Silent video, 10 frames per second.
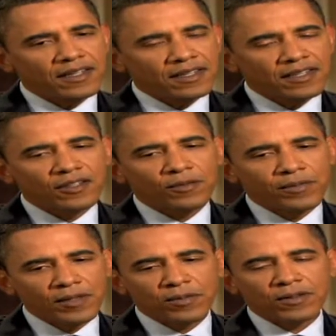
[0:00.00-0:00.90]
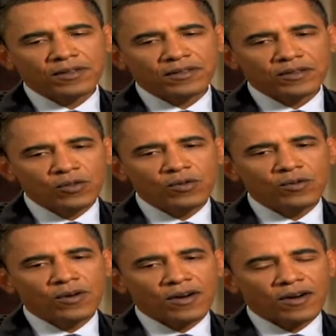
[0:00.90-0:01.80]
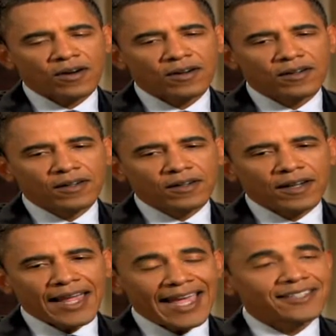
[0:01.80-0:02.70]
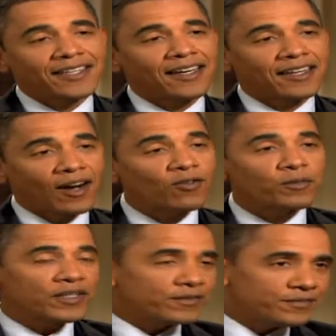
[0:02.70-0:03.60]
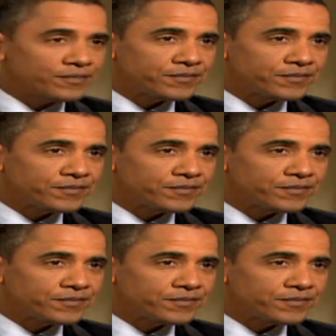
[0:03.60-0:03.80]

I think there are people who are anti-government.